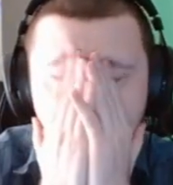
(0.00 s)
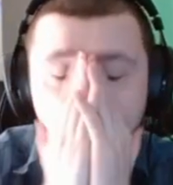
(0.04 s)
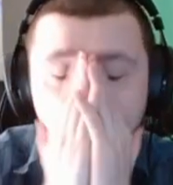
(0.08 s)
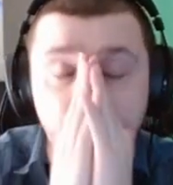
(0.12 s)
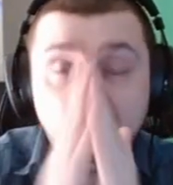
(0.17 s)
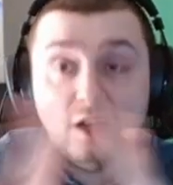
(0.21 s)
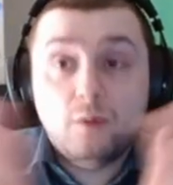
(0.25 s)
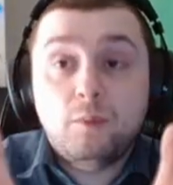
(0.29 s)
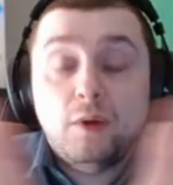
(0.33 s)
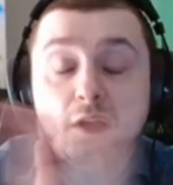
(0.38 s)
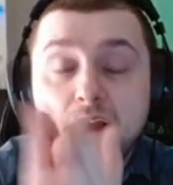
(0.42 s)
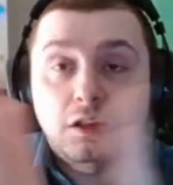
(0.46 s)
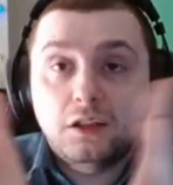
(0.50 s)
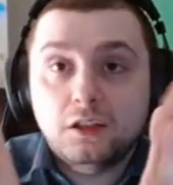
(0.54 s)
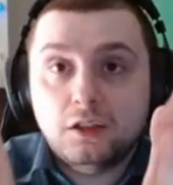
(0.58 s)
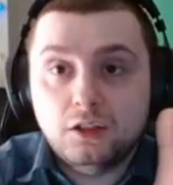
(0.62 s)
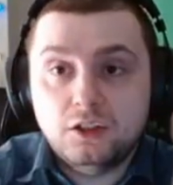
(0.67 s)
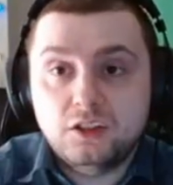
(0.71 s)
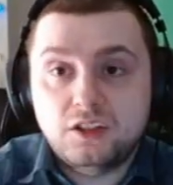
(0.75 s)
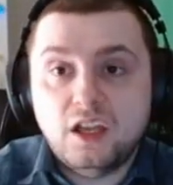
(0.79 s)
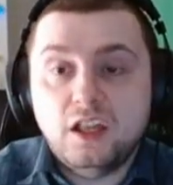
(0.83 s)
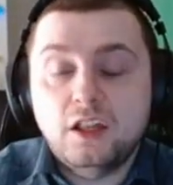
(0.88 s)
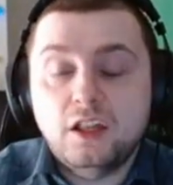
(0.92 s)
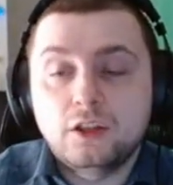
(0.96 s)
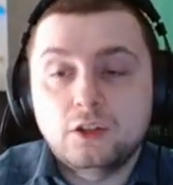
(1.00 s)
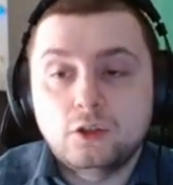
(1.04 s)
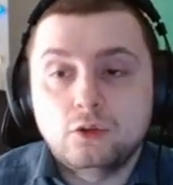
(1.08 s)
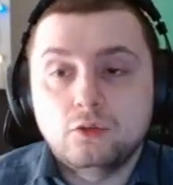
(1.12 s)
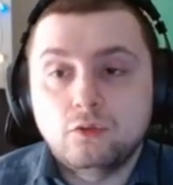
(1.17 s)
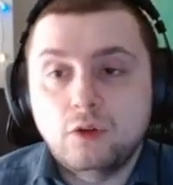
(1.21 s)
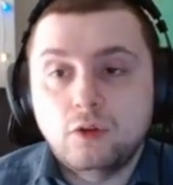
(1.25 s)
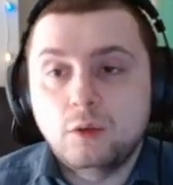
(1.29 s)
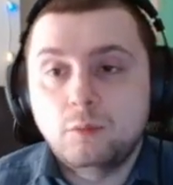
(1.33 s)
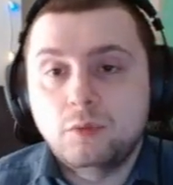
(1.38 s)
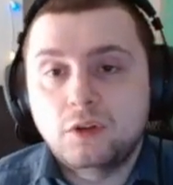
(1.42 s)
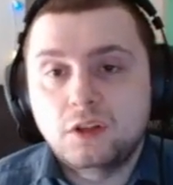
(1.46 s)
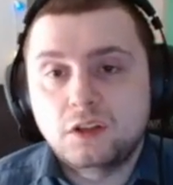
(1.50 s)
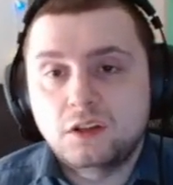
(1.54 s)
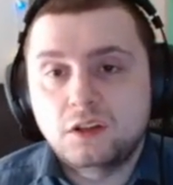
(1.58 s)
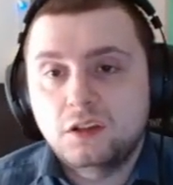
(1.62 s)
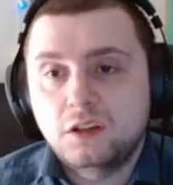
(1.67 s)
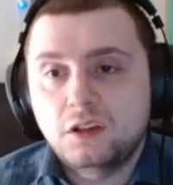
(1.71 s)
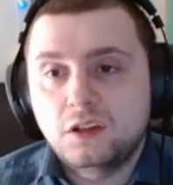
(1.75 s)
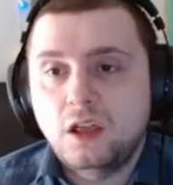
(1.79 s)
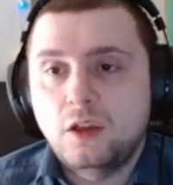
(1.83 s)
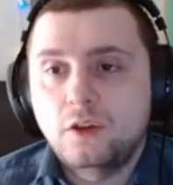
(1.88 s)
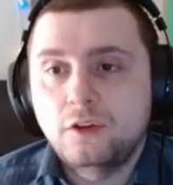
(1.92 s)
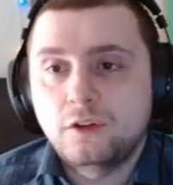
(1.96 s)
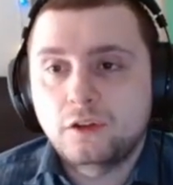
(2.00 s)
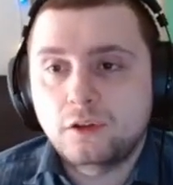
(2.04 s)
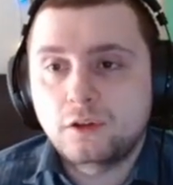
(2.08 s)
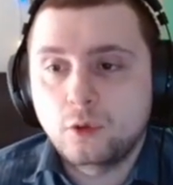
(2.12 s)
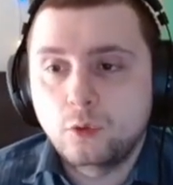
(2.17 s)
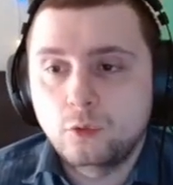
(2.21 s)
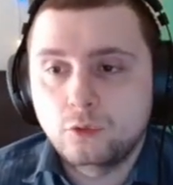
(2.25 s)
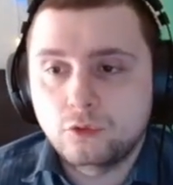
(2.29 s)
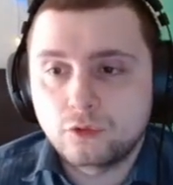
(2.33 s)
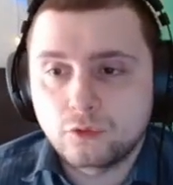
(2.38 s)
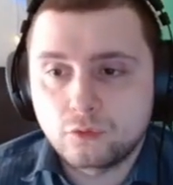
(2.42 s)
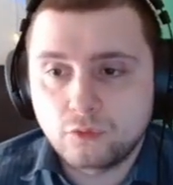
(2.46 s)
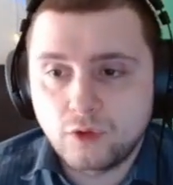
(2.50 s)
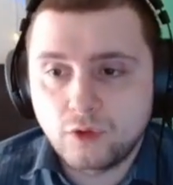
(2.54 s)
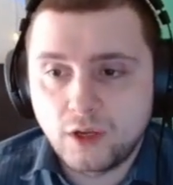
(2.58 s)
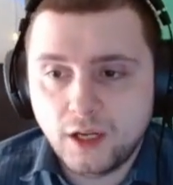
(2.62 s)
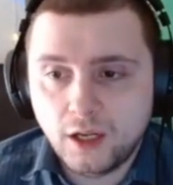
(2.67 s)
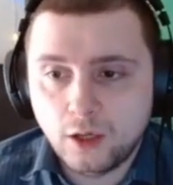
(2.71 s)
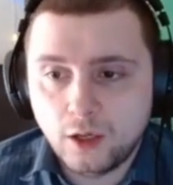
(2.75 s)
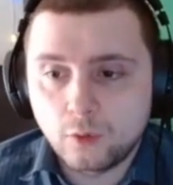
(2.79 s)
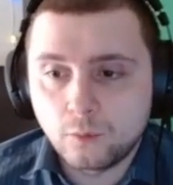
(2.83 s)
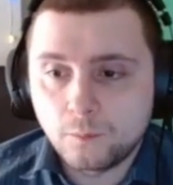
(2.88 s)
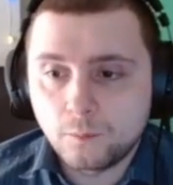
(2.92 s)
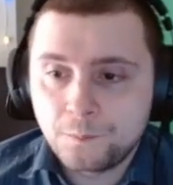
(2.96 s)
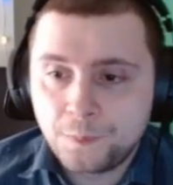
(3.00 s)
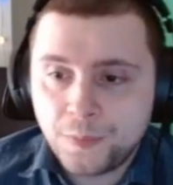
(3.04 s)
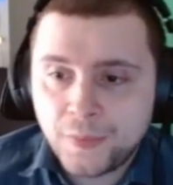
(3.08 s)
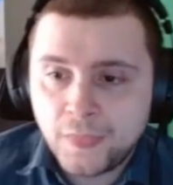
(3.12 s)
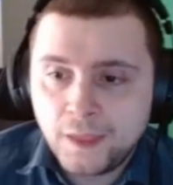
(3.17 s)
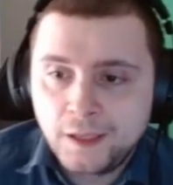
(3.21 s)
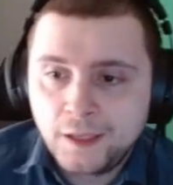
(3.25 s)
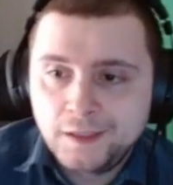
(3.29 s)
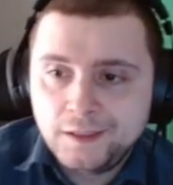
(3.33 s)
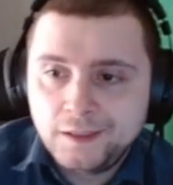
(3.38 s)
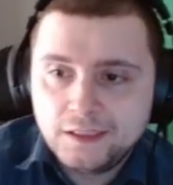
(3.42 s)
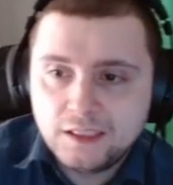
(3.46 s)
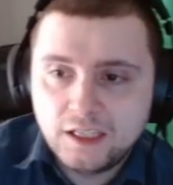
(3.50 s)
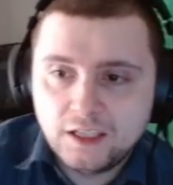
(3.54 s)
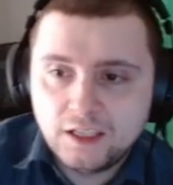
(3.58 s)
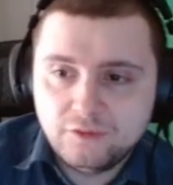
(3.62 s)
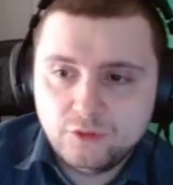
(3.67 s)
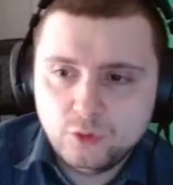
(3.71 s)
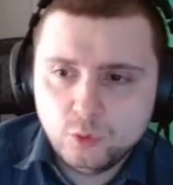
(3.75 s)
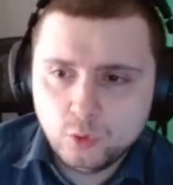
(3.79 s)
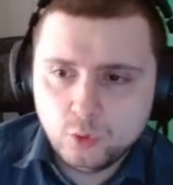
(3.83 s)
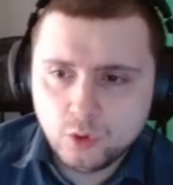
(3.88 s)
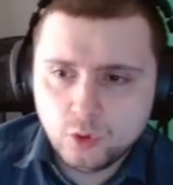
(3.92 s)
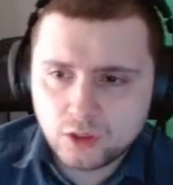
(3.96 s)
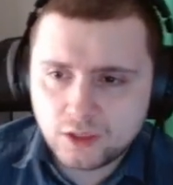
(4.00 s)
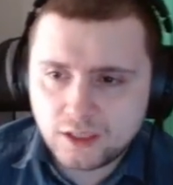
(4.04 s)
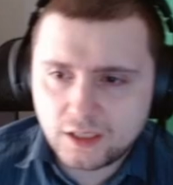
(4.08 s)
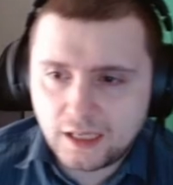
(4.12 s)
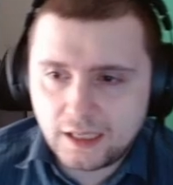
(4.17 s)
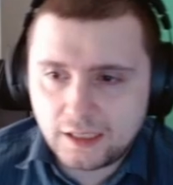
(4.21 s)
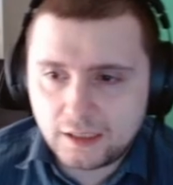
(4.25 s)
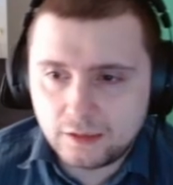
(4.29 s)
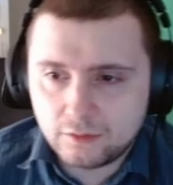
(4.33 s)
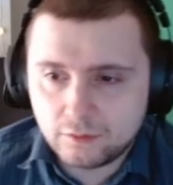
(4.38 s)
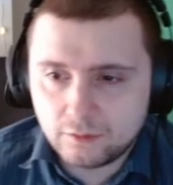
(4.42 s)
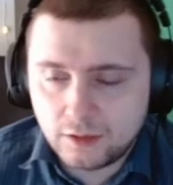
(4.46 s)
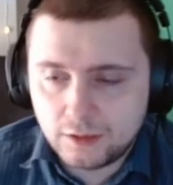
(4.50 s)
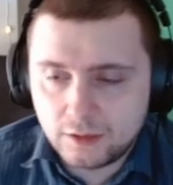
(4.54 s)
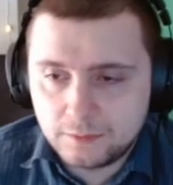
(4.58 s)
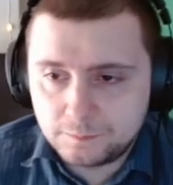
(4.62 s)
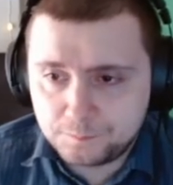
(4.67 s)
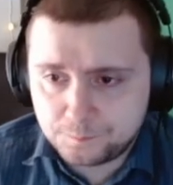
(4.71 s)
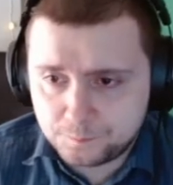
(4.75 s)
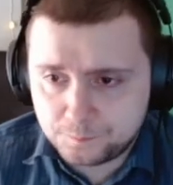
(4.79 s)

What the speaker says: What they're basically telling you, right? Because this is how the stones are read out. If you look at it, right?